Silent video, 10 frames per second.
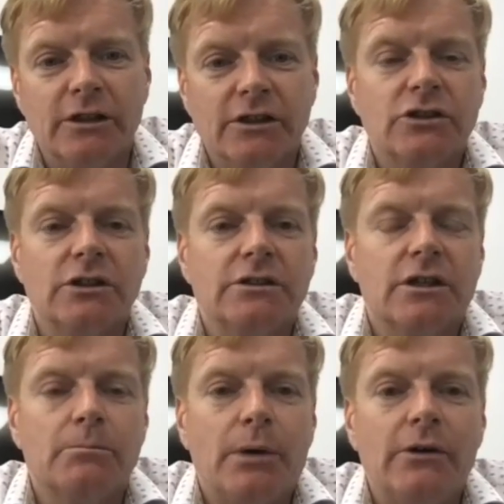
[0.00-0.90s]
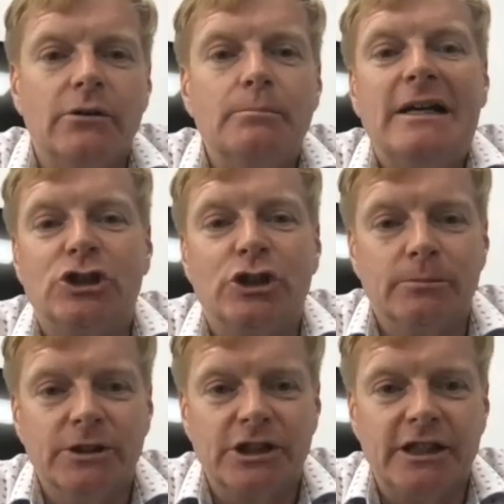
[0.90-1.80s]
It's a component measuring
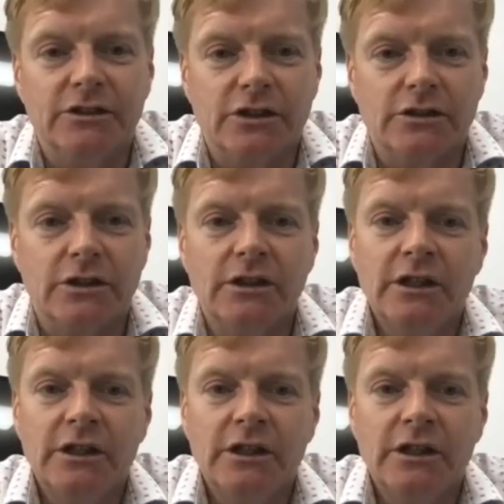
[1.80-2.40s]
machine. So